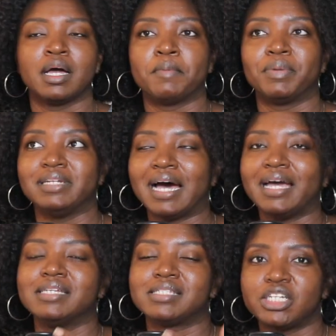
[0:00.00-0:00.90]
But not
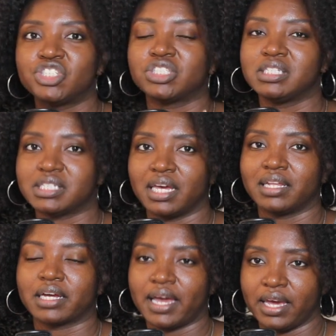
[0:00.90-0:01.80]
intentionally saying
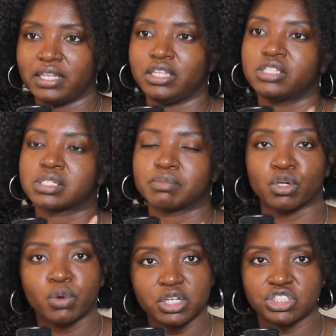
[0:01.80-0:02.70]
like, hey, these are some of the
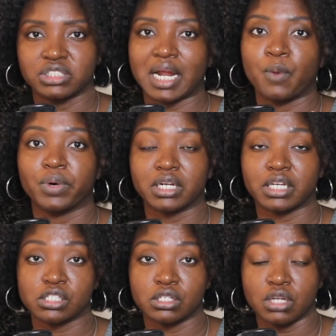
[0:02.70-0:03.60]
questions that I want to
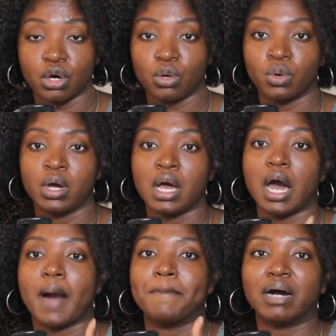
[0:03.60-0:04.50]
get to know
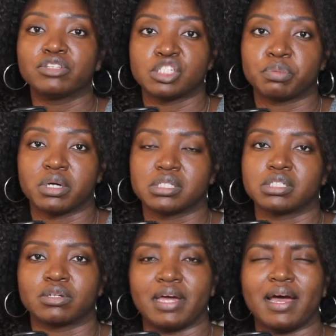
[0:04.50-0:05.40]
about this person,
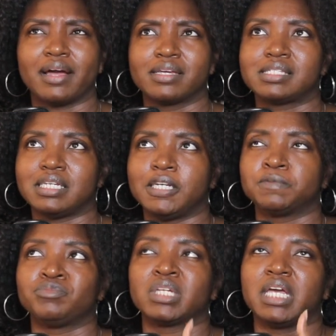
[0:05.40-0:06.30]
so that I can see
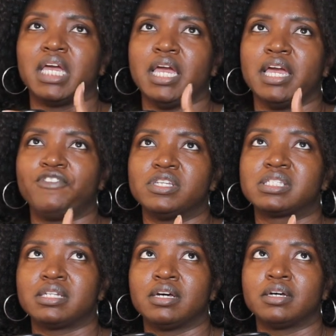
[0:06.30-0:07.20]
if
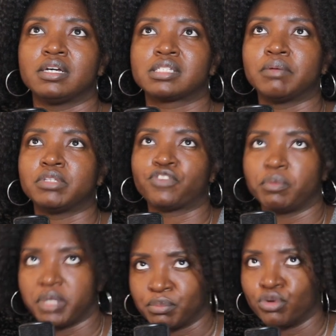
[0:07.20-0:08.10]
it's something for
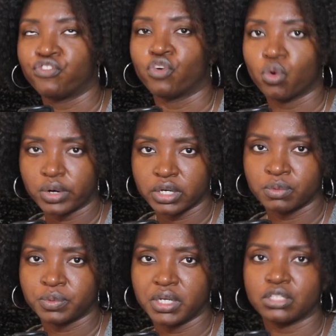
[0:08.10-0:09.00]
me to move forward
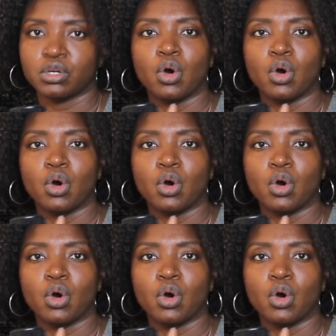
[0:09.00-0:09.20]
with